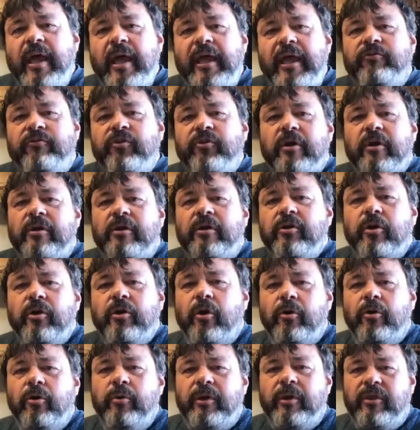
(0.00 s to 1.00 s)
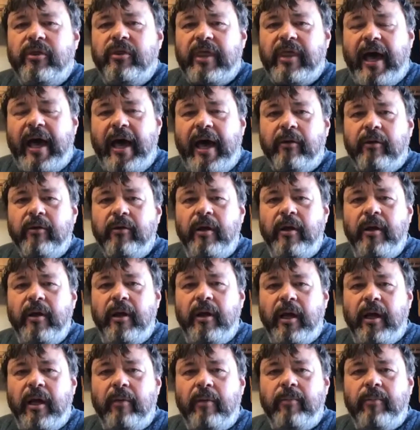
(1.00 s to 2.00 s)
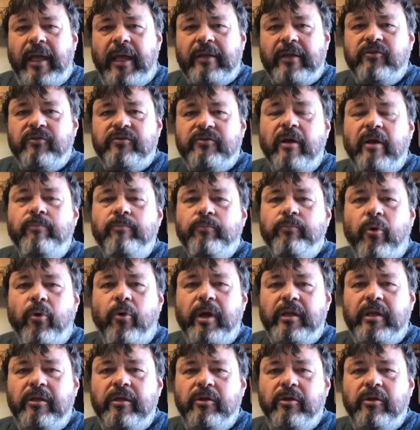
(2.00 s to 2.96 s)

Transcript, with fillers: if you're going to go with that um, at some point